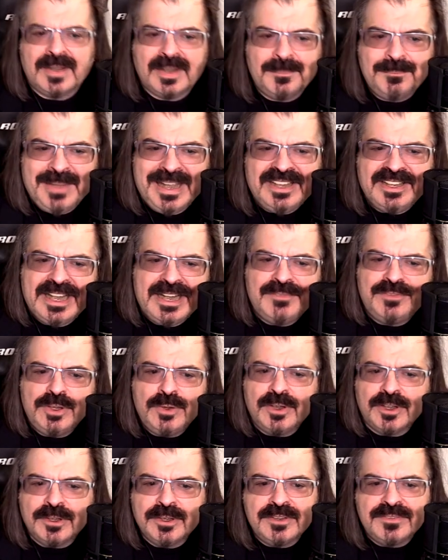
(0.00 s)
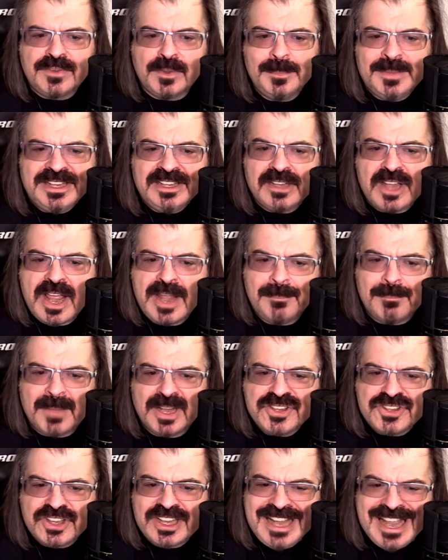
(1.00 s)
Bailey, have you heard from Elon
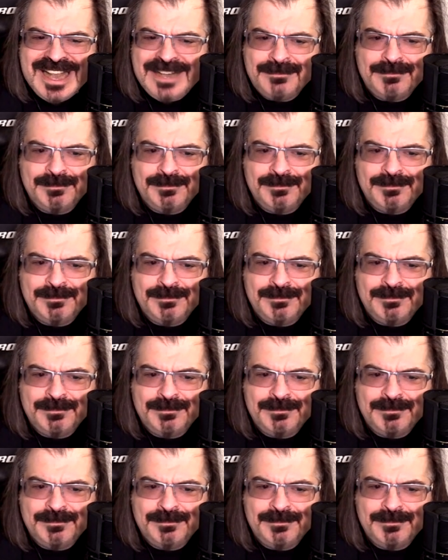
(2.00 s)
Musk yet?